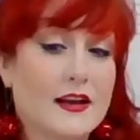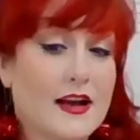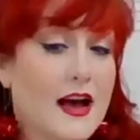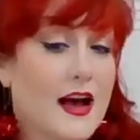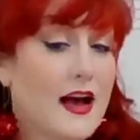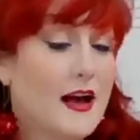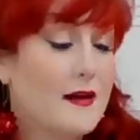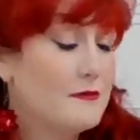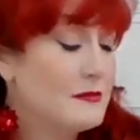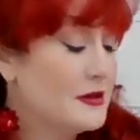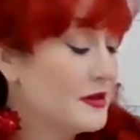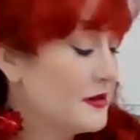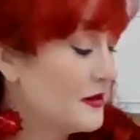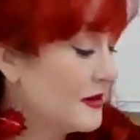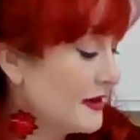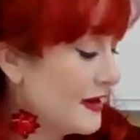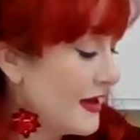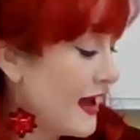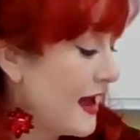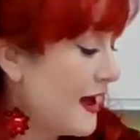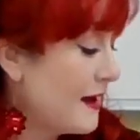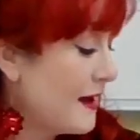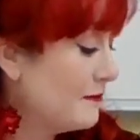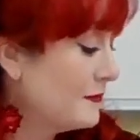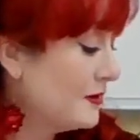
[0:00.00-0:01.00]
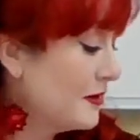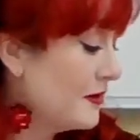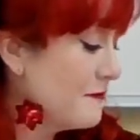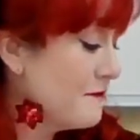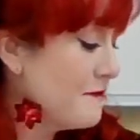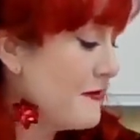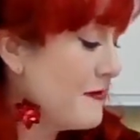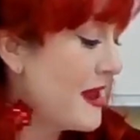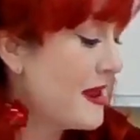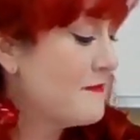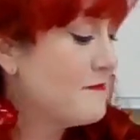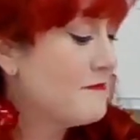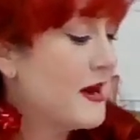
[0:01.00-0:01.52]
Cobbler, cobbler,
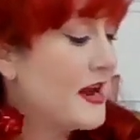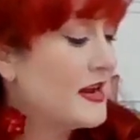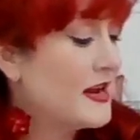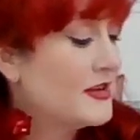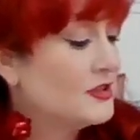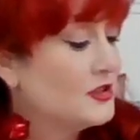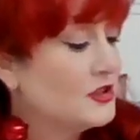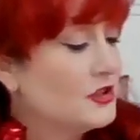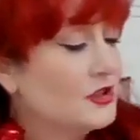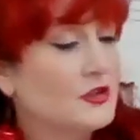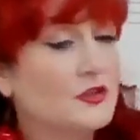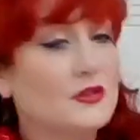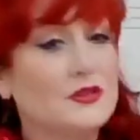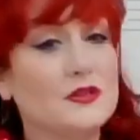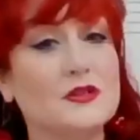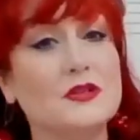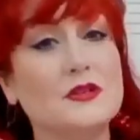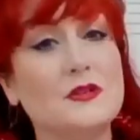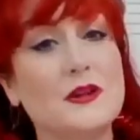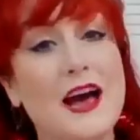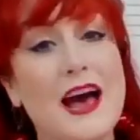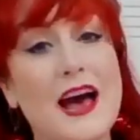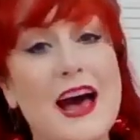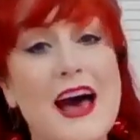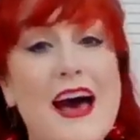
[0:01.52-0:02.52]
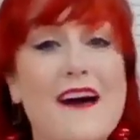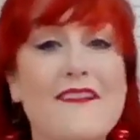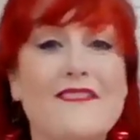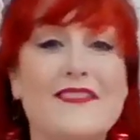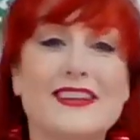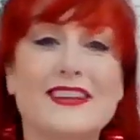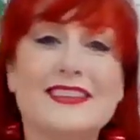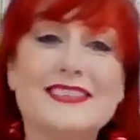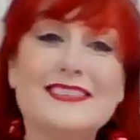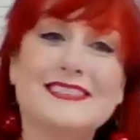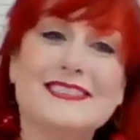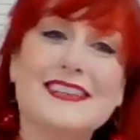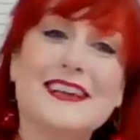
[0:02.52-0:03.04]
mend my shoe, have
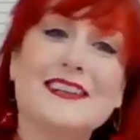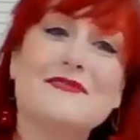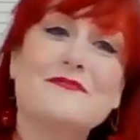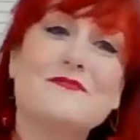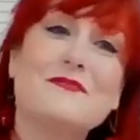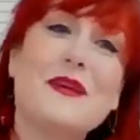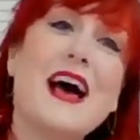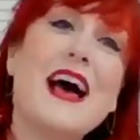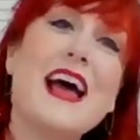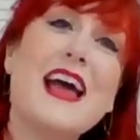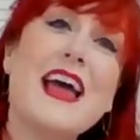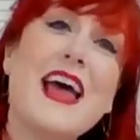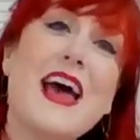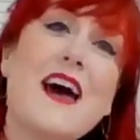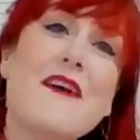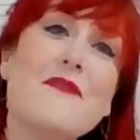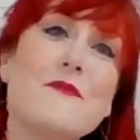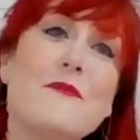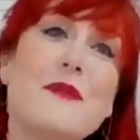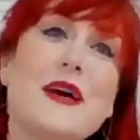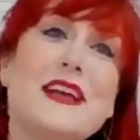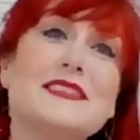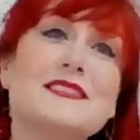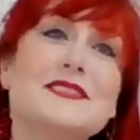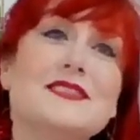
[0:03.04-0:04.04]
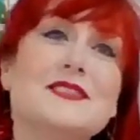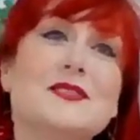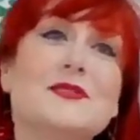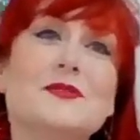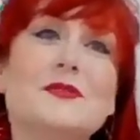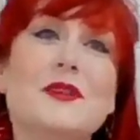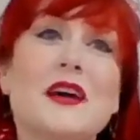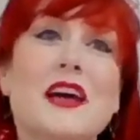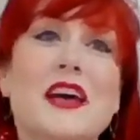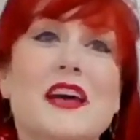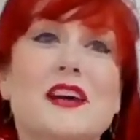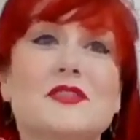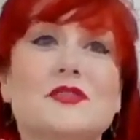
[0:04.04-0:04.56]
it done by
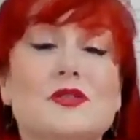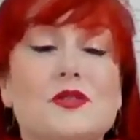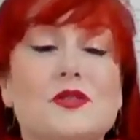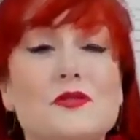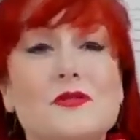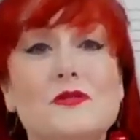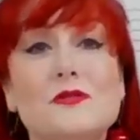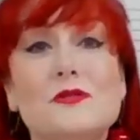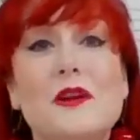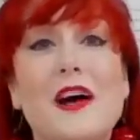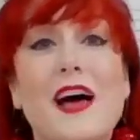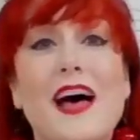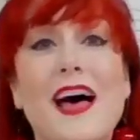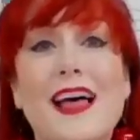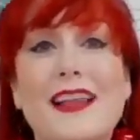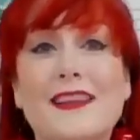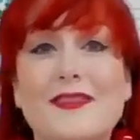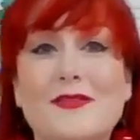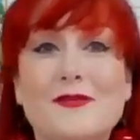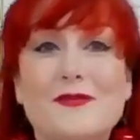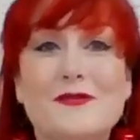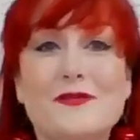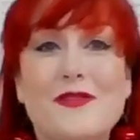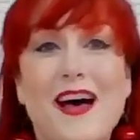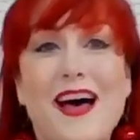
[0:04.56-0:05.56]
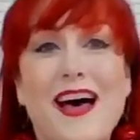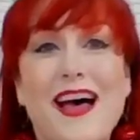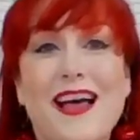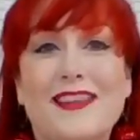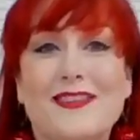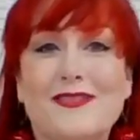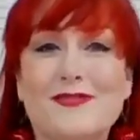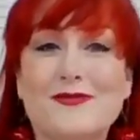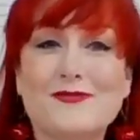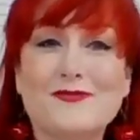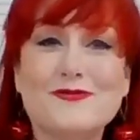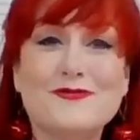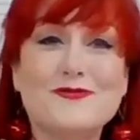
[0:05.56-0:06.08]
2:30,
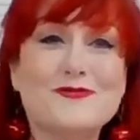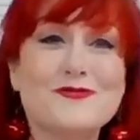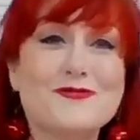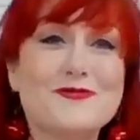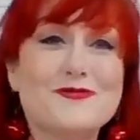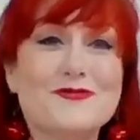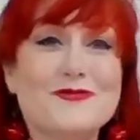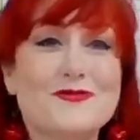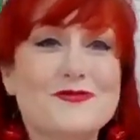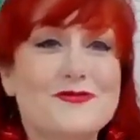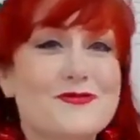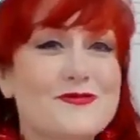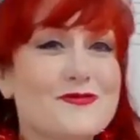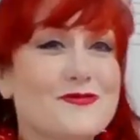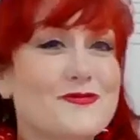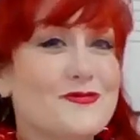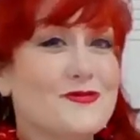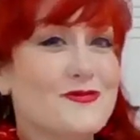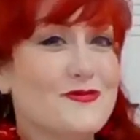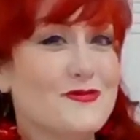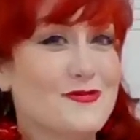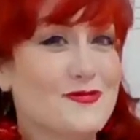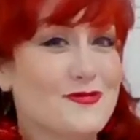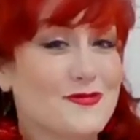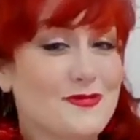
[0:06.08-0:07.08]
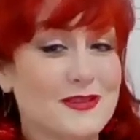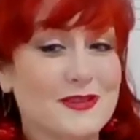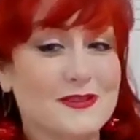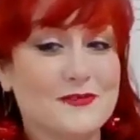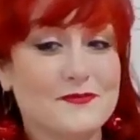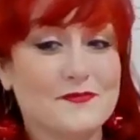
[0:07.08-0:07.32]
Too-a-loo-a-loo.